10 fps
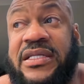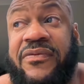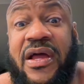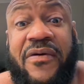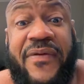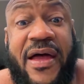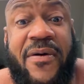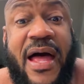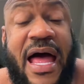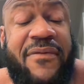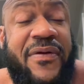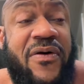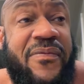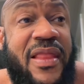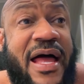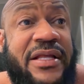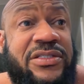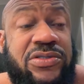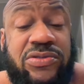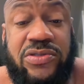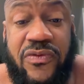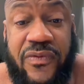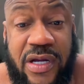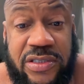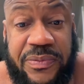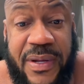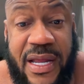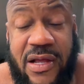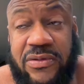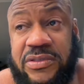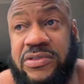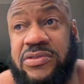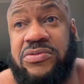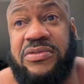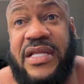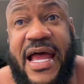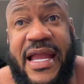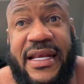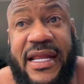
I've, I've, helped, I've helped clients to lose over 100 pounds through diet,